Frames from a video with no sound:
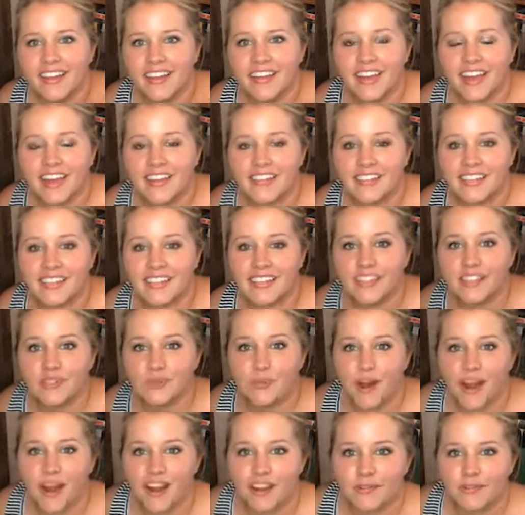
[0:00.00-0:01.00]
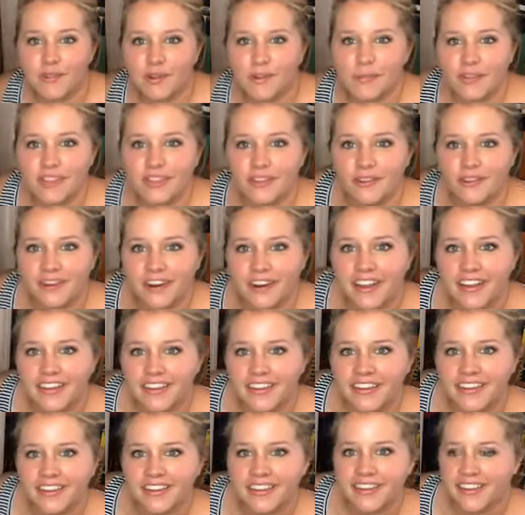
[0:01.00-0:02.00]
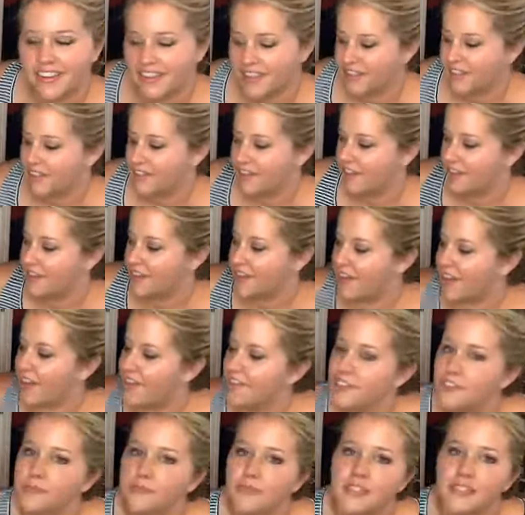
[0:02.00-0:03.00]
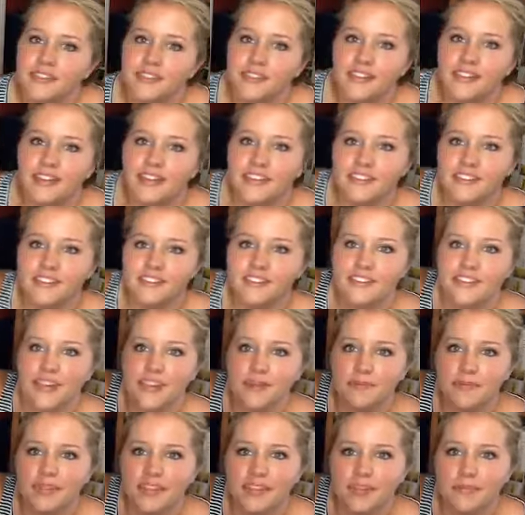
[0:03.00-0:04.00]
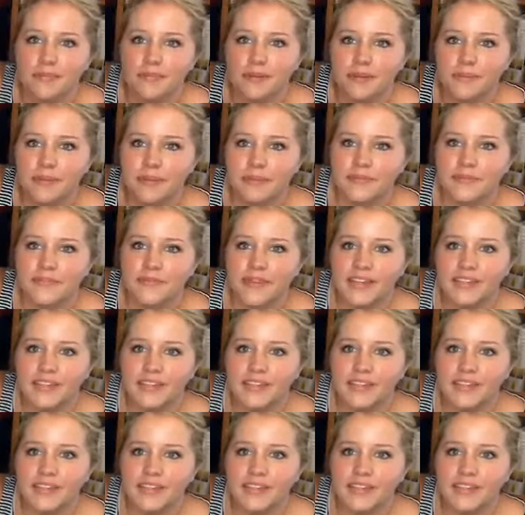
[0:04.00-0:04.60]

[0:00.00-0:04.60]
Yes, it is wired ribbon, Lori. In case you missed it, here's the Sam's Club ribbon.